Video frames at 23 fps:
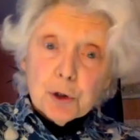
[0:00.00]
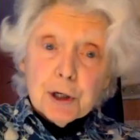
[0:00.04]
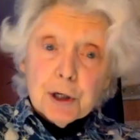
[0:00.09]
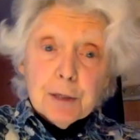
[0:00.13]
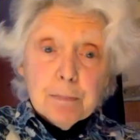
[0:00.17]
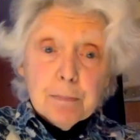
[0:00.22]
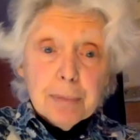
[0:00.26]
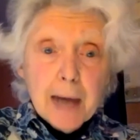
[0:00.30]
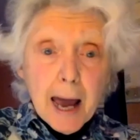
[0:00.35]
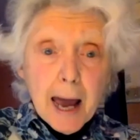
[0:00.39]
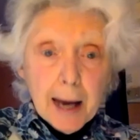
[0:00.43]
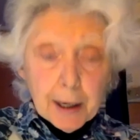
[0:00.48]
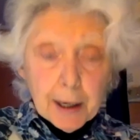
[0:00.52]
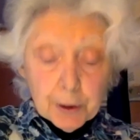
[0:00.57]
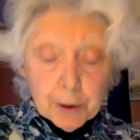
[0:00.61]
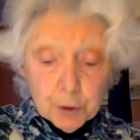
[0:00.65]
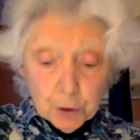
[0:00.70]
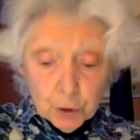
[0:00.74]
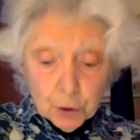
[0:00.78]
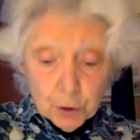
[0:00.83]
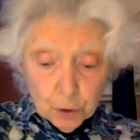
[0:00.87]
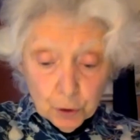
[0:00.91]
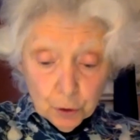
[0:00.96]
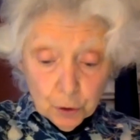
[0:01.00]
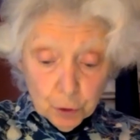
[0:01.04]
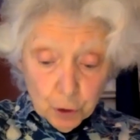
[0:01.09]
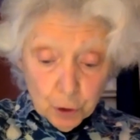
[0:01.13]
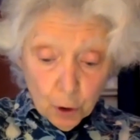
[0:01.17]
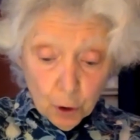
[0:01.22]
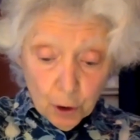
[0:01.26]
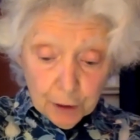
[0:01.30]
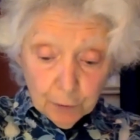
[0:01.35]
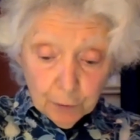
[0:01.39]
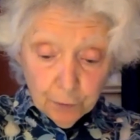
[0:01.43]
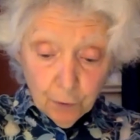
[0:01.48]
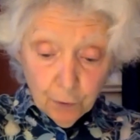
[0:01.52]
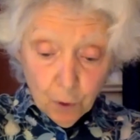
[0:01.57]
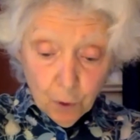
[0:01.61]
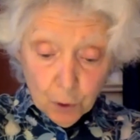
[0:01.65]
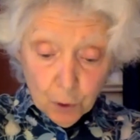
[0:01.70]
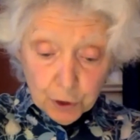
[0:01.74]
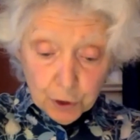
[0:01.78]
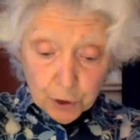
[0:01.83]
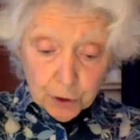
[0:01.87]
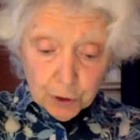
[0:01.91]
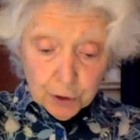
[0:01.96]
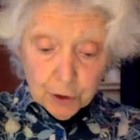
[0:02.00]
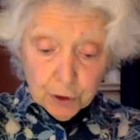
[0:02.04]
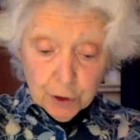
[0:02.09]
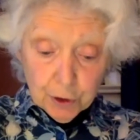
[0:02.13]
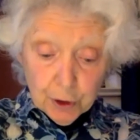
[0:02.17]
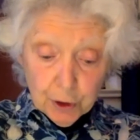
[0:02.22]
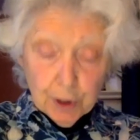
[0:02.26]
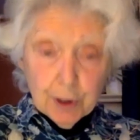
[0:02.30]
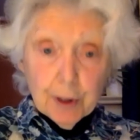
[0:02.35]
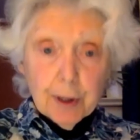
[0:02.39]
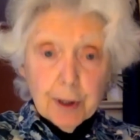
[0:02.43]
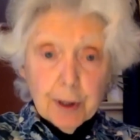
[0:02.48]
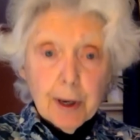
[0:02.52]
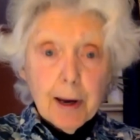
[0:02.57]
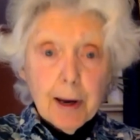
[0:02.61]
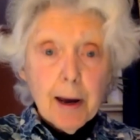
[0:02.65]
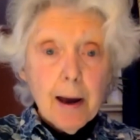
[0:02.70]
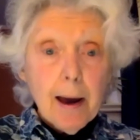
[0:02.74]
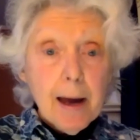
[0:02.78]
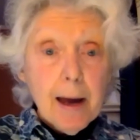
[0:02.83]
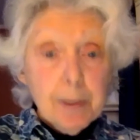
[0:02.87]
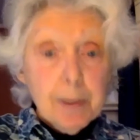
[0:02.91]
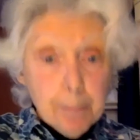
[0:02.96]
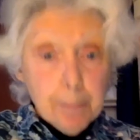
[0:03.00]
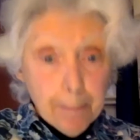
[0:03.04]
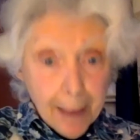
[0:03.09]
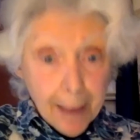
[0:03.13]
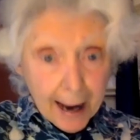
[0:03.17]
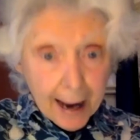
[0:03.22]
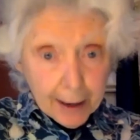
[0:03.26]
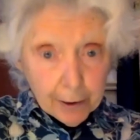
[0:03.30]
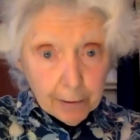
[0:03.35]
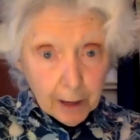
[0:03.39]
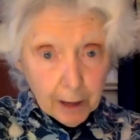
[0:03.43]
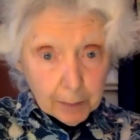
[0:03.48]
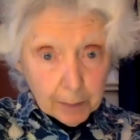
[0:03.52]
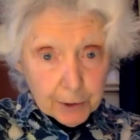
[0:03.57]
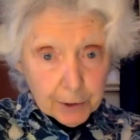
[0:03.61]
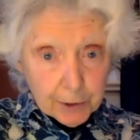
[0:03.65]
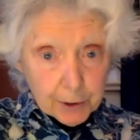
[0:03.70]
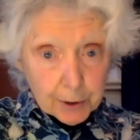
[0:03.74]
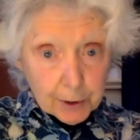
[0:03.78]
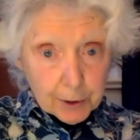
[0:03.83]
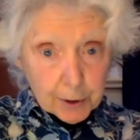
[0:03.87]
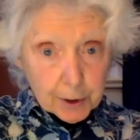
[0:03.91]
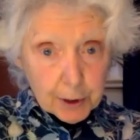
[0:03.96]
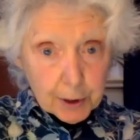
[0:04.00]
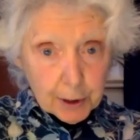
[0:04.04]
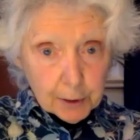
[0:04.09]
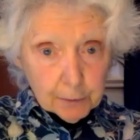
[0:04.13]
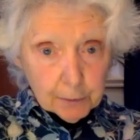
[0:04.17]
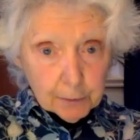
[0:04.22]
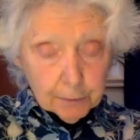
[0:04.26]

blacks to join forces and bankrupts itself.